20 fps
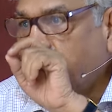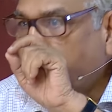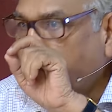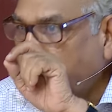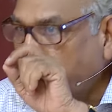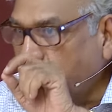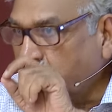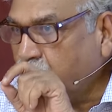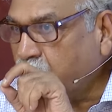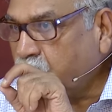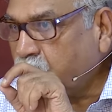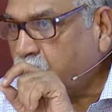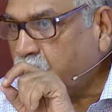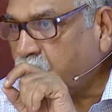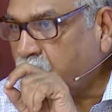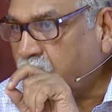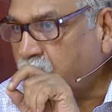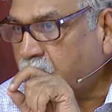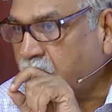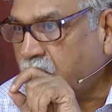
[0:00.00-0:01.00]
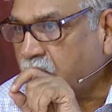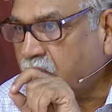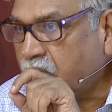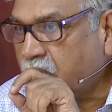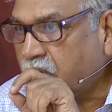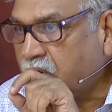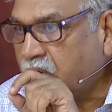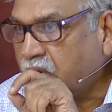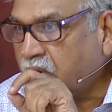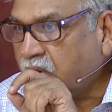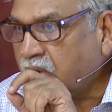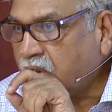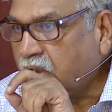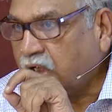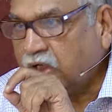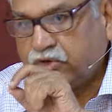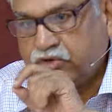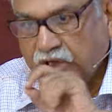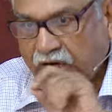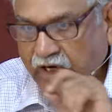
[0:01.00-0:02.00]
we know.
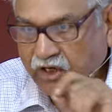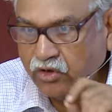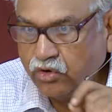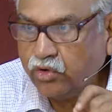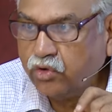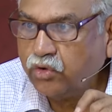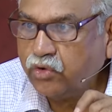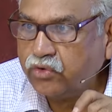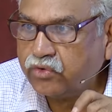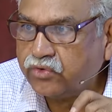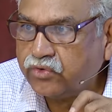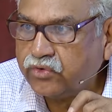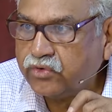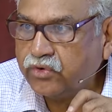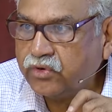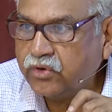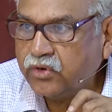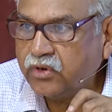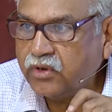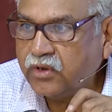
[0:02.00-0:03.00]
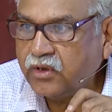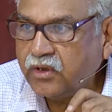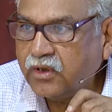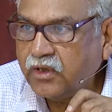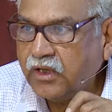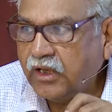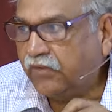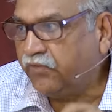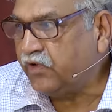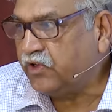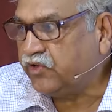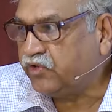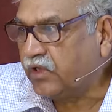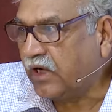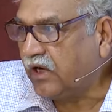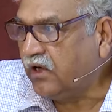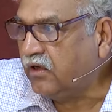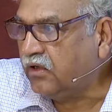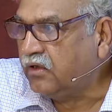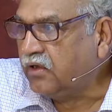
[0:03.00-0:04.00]
A child knows. If a
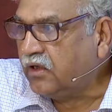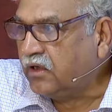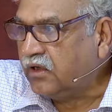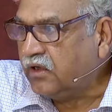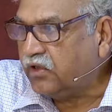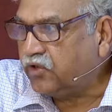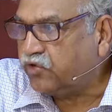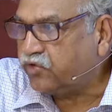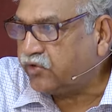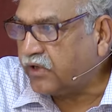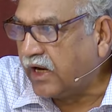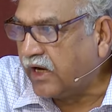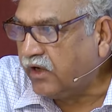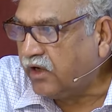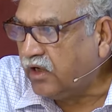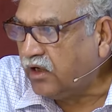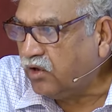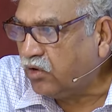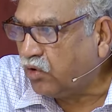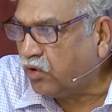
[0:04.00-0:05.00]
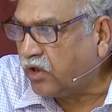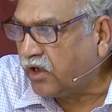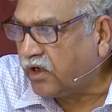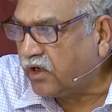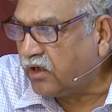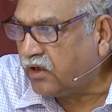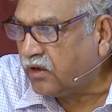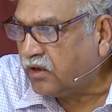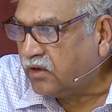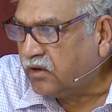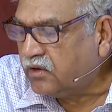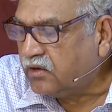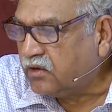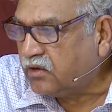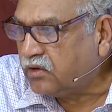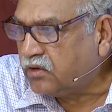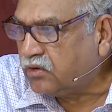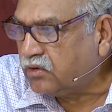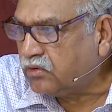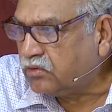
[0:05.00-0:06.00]
child is standing on
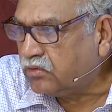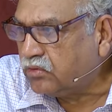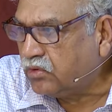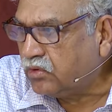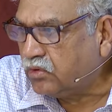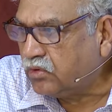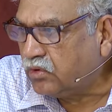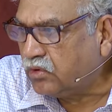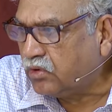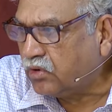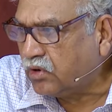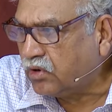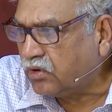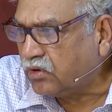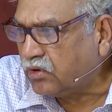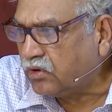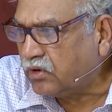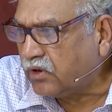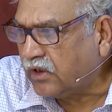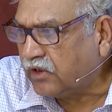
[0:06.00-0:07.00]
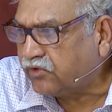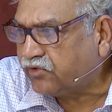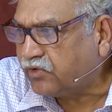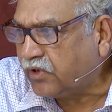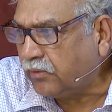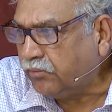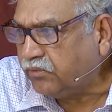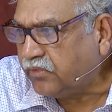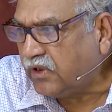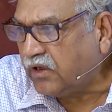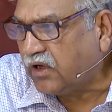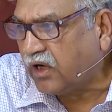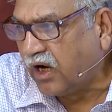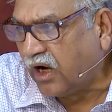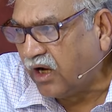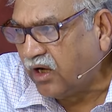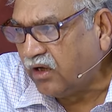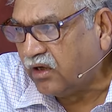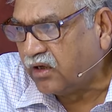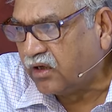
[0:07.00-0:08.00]
a something
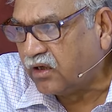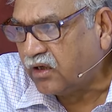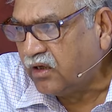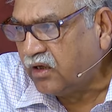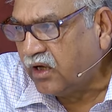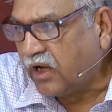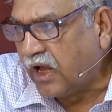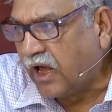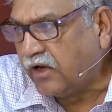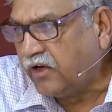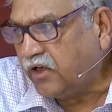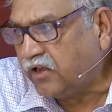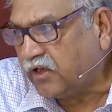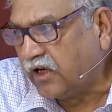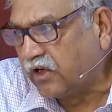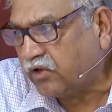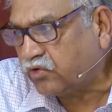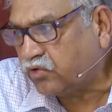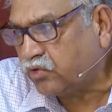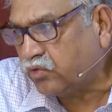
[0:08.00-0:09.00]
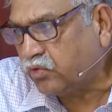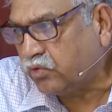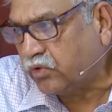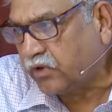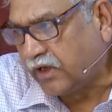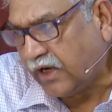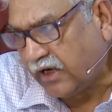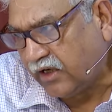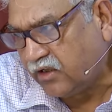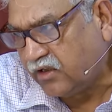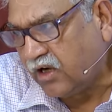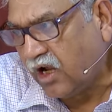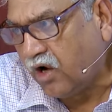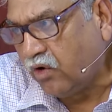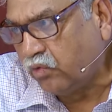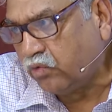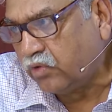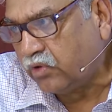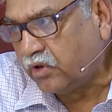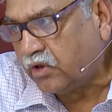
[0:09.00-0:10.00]
higher and it has to get
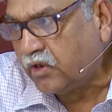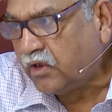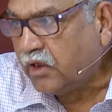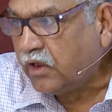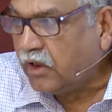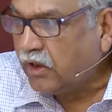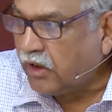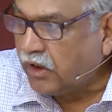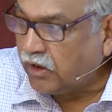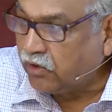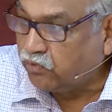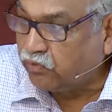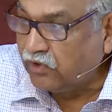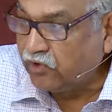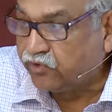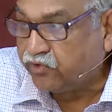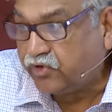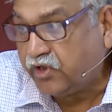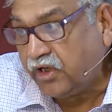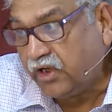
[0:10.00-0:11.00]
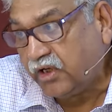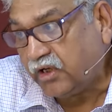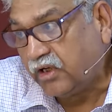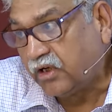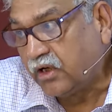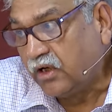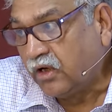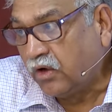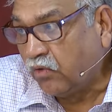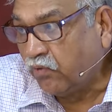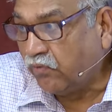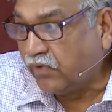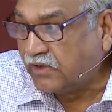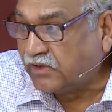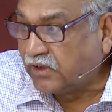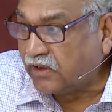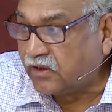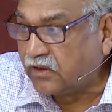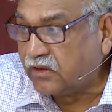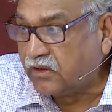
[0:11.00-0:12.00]
down, it will see
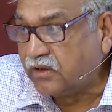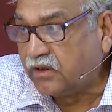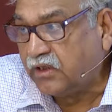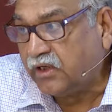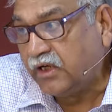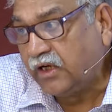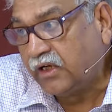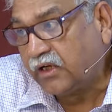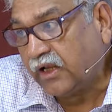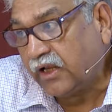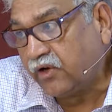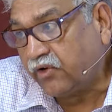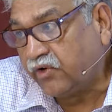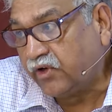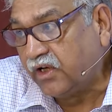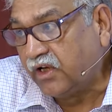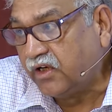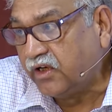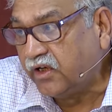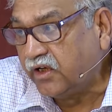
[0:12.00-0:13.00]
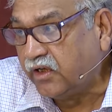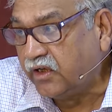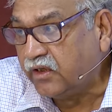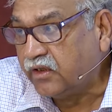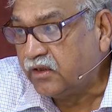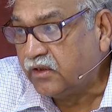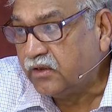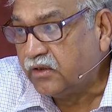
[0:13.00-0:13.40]
whether he can really